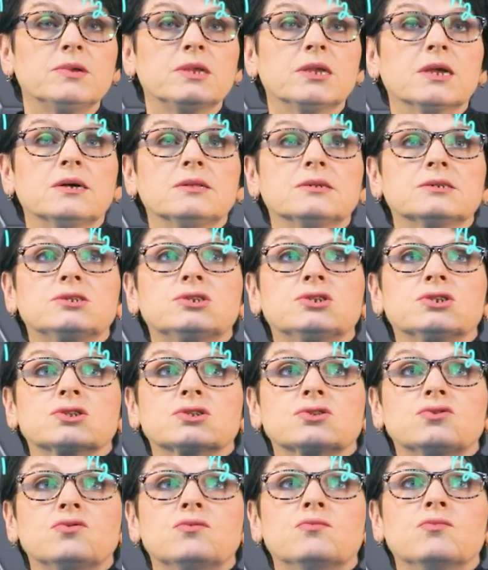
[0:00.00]
Then we
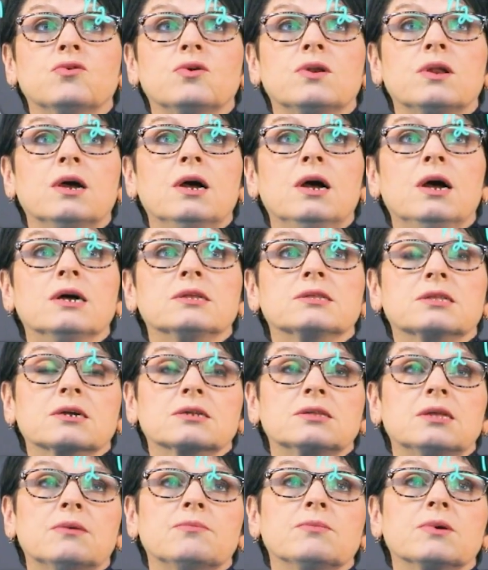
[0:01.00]
say that
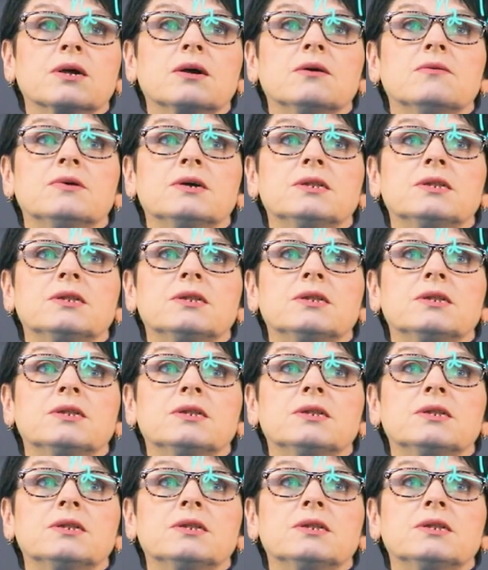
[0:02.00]
H1